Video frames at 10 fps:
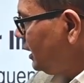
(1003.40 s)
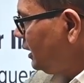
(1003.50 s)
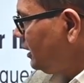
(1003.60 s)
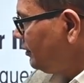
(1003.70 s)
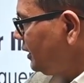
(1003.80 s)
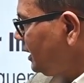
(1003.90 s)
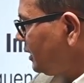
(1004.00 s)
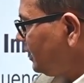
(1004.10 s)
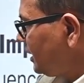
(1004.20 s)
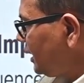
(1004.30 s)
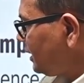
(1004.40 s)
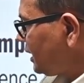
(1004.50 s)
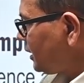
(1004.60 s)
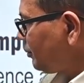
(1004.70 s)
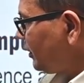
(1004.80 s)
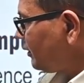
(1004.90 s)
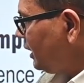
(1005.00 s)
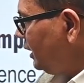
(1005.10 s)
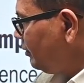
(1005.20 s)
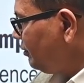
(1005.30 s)
definite integral
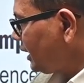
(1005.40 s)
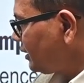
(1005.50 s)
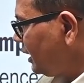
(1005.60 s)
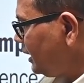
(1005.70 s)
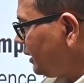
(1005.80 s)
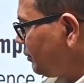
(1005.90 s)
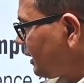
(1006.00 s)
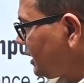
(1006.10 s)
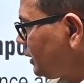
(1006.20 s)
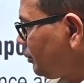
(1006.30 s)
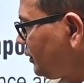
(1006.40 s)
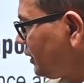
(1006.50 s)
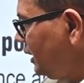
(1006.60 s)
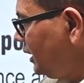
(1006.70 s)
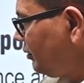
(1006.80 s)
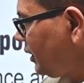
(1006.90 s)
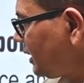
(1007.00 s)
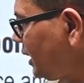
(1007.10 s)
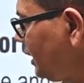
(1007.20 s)
6.3, vector algebra 6.3, differential